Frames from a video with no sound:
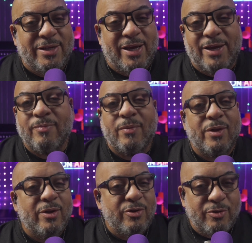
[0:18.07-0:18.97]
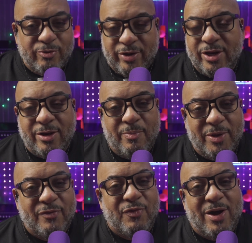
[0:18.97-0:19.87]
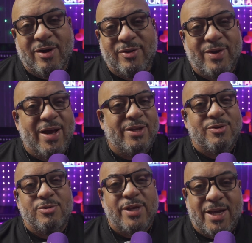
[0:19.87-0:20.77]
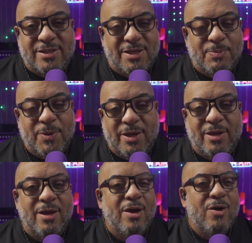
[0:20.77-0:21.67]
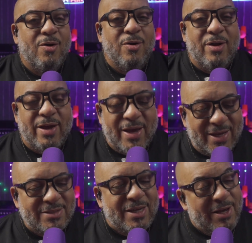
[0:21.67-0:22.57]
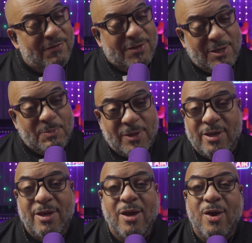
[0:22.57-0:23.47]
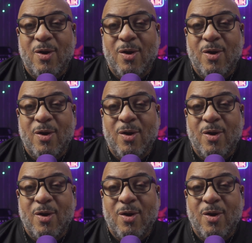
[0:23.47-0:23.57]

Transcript: in the day, you created a big file, you had to use FTP or SFTP,